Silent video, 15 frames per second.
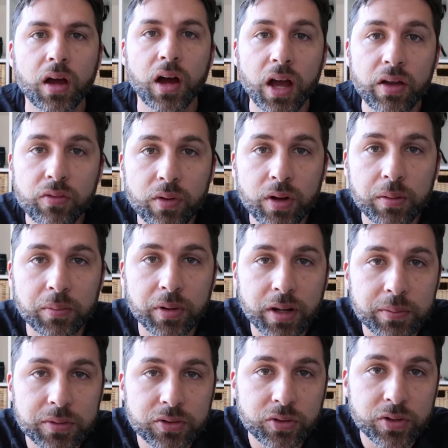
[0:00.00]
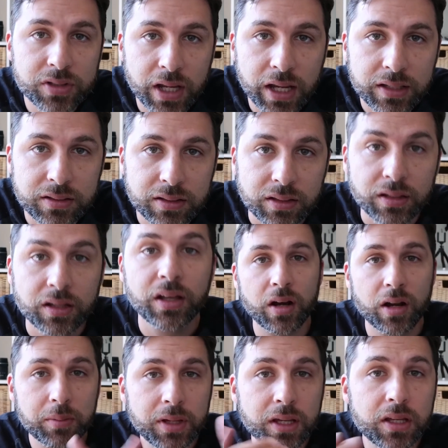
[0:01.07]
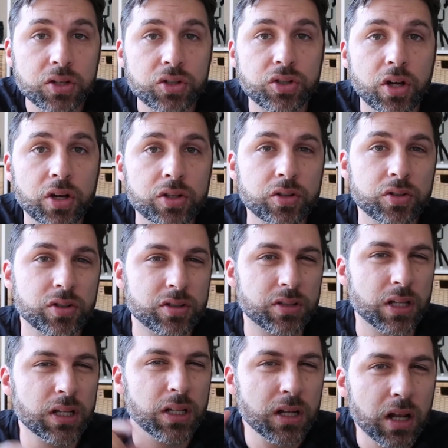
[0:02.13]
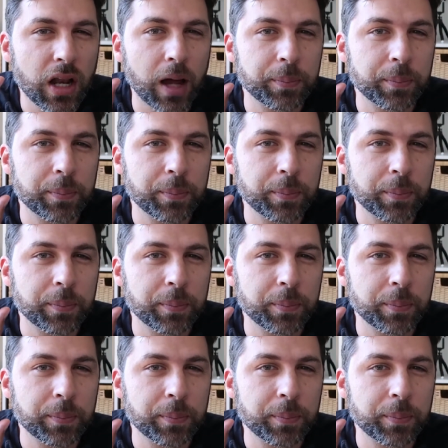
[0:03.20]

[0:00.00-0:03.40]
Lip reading: Hey everyone, my name is Chris Hansen, and I'm here to show you just a little